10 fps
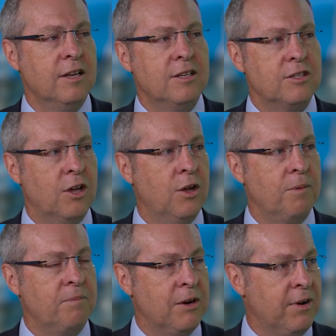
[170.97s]

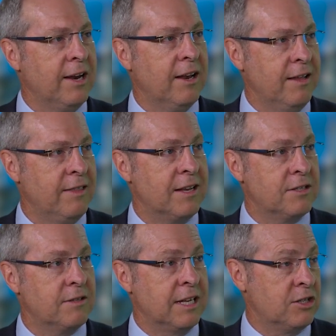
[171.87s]
So theoretically,
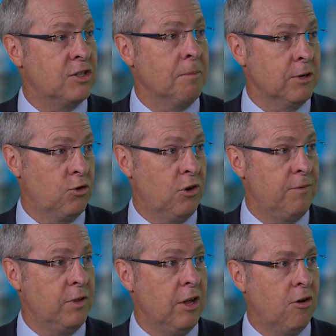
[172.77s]
that's, that's stimulatory
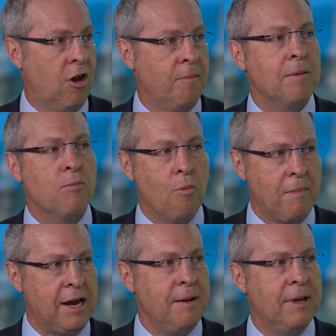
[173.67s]
for the economy and more
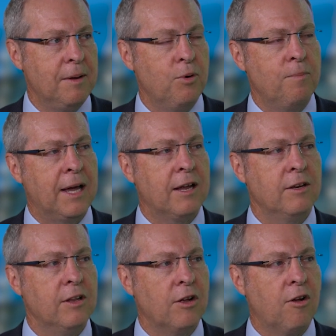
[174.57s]
money being put back
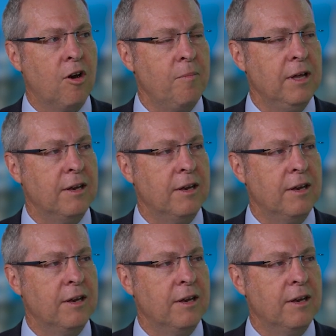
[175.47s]
into the economy.